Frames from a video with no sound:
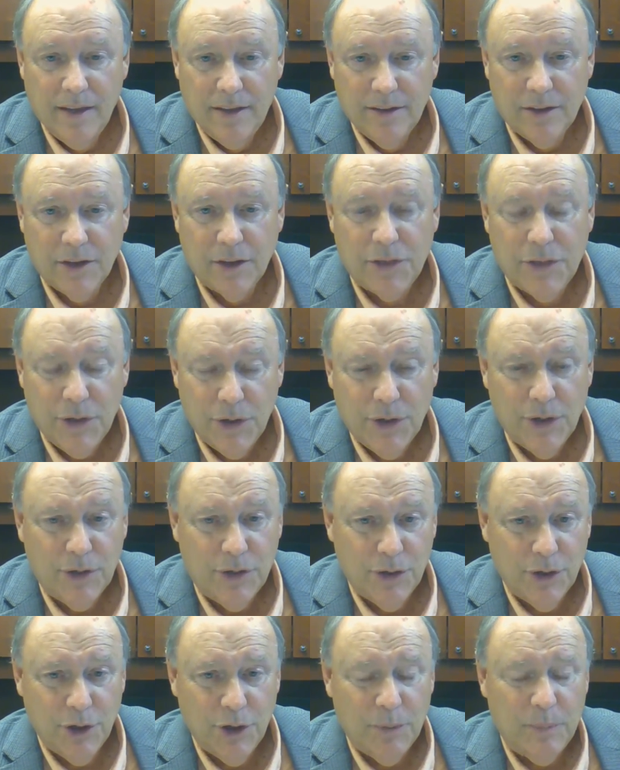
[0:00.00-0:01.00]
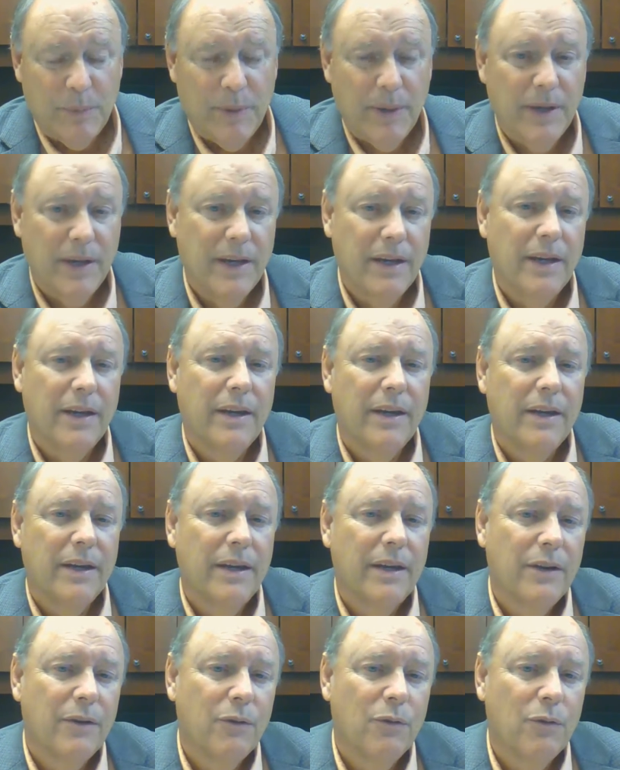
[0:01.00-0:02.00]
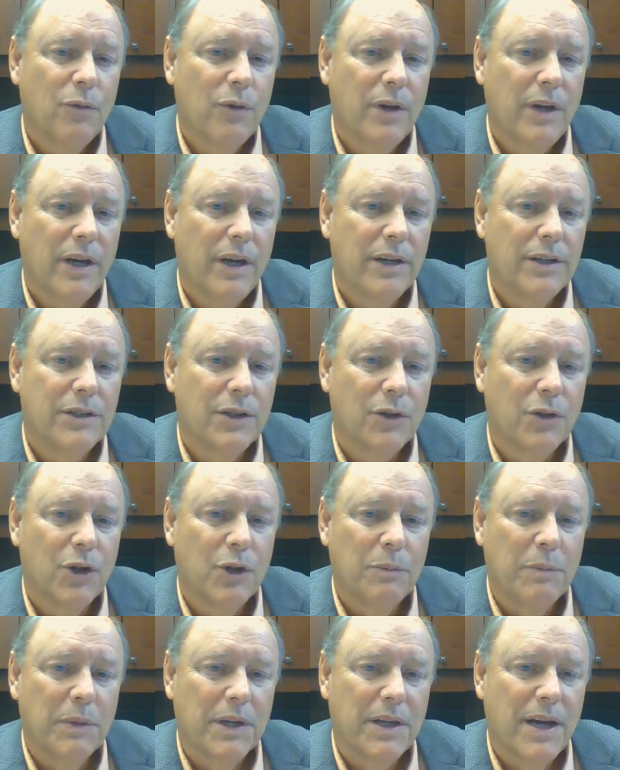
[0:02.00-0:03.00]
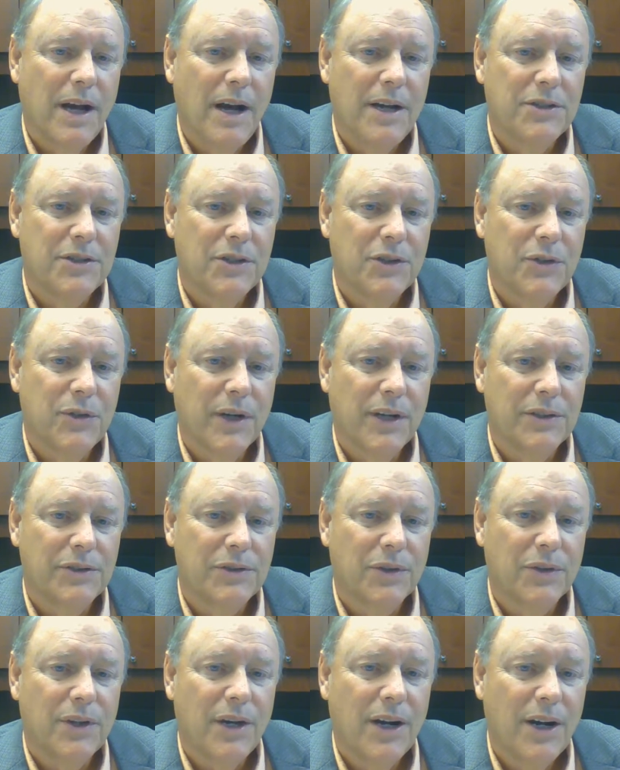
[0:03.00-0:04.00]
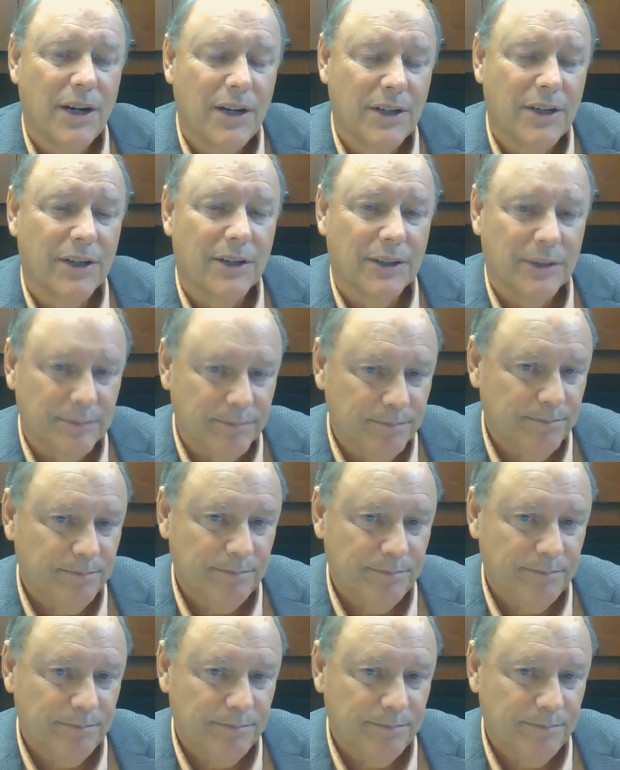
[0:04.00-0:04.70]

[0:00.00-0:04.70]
The third group is a group that concentrates on hunger.